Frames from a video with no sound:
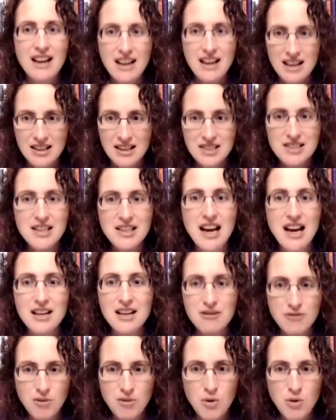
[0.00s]
and sign
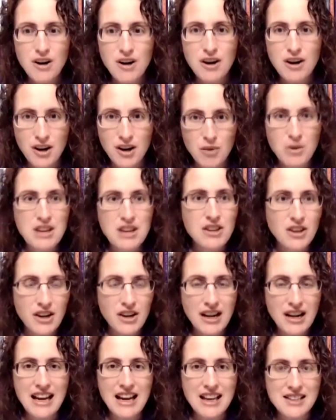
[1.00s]
for her with her
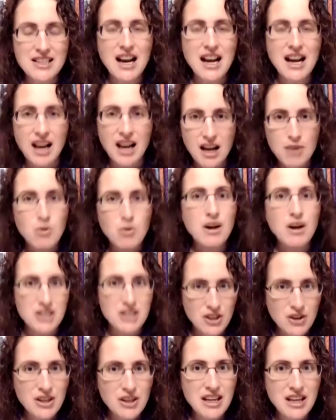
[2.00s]
hands, I want a
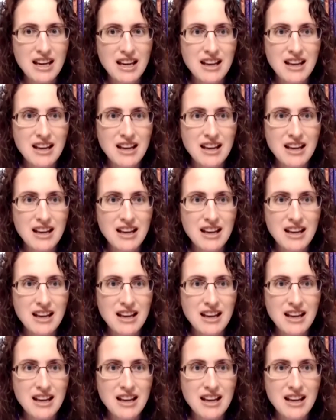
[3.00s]
cookie.